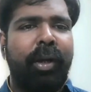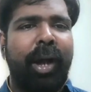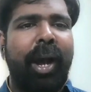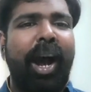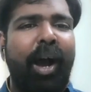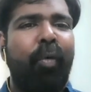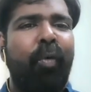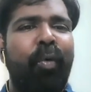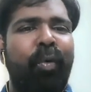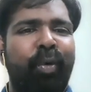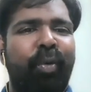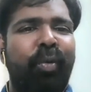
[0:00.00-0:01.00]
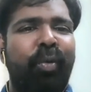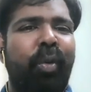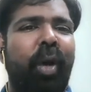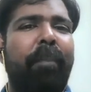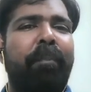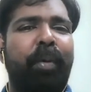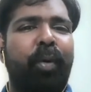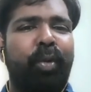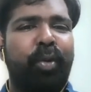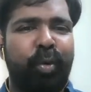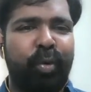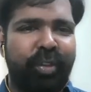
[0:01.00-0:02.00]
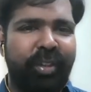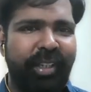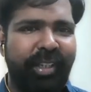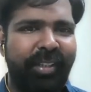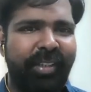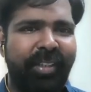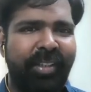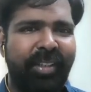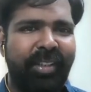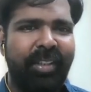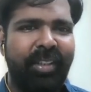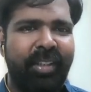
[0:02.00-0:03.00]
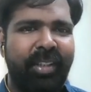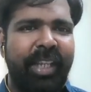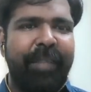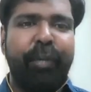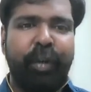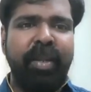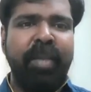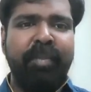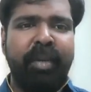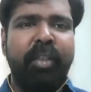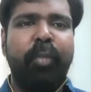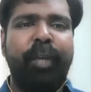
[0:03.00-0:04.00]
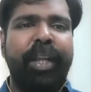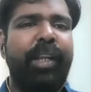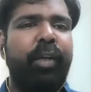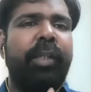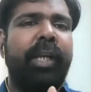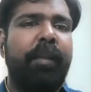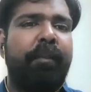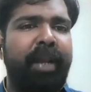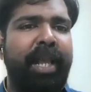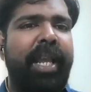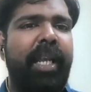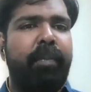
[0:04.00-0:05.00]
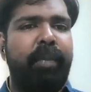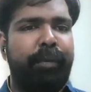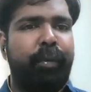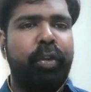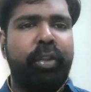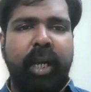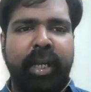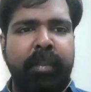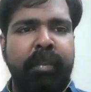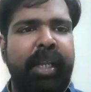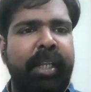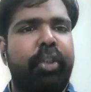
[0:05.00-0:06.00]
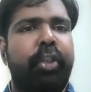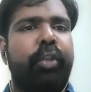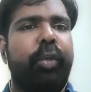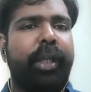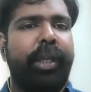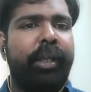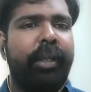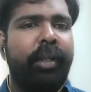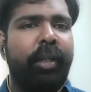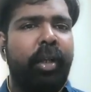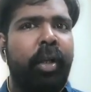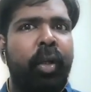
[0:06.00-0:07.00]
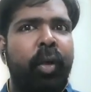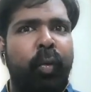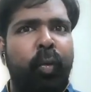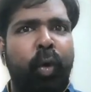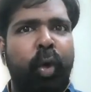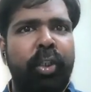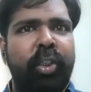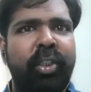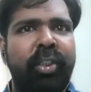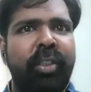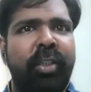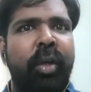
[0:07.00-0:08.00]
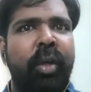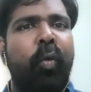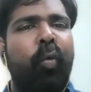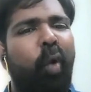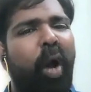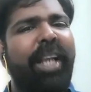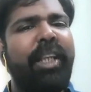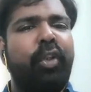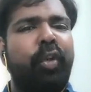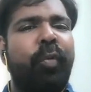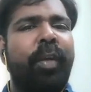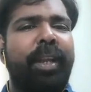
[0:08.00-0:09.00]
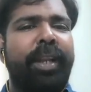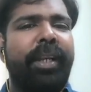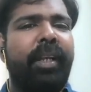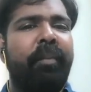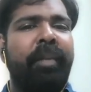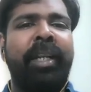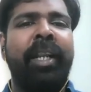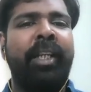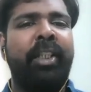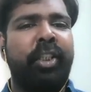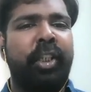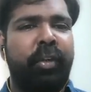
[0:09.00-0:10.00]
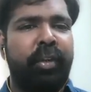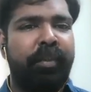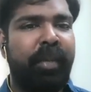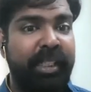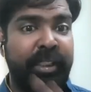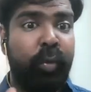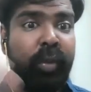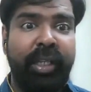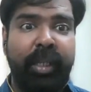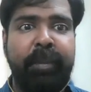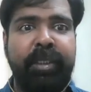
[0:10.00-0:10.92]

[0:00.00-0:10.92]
how to approach Rushdie. If you remember, the video that I played before starting my lecture today was Why Should We Read Midnight's Children by Sud